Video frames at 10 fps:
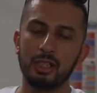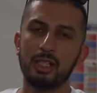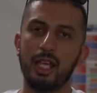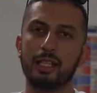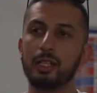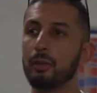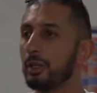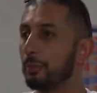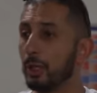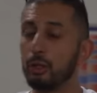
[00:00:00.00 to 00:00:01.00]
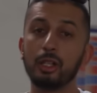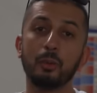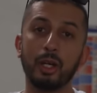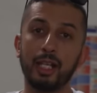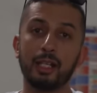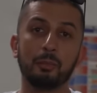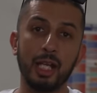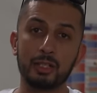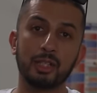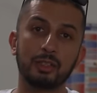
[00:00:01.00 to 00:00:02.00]
And he was blown away and
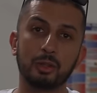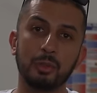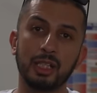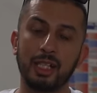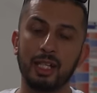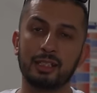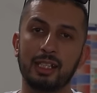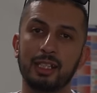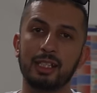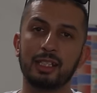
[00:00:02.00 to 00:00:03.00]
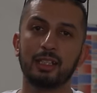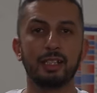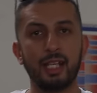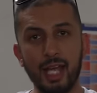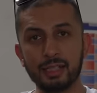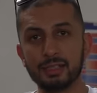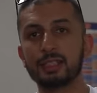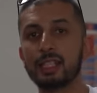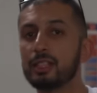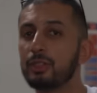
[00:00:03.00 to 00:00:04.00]
mentioned to me that he has a
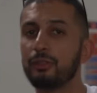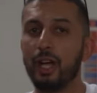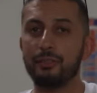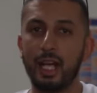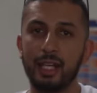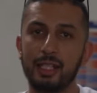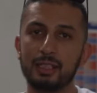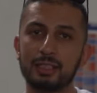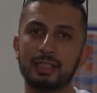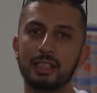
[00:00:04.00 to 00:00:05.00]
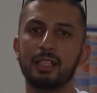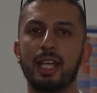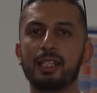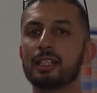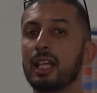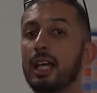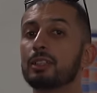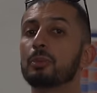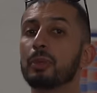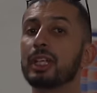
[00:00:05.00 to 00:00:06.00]
three twenty-five is. And he'd like to
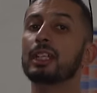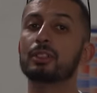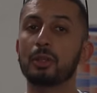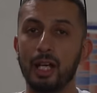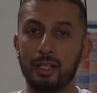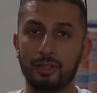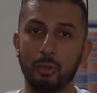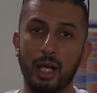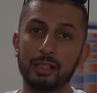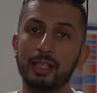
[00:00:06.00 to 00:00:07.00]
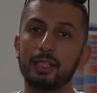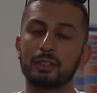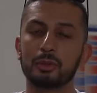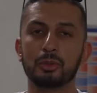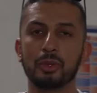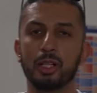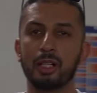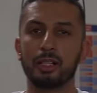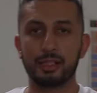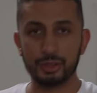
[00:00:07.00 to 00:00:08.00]
bring it to us one day to
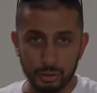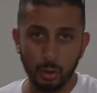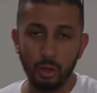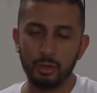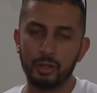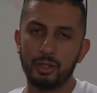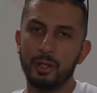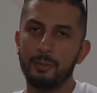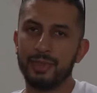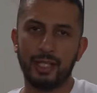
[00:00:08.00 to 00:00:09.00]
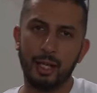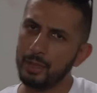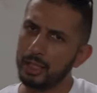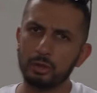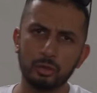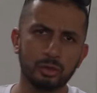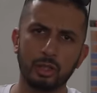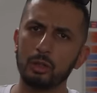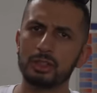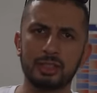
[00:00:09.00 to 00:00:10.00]
uh, restore. And I'm like, cool,
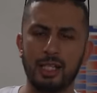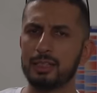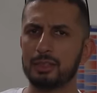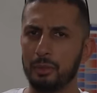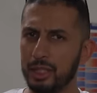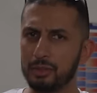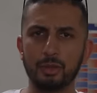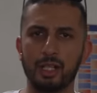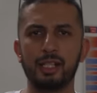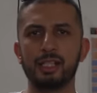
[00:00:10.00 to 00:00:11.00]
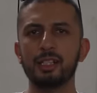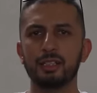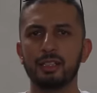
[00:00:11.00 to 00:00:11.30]
no stress, when you're ready.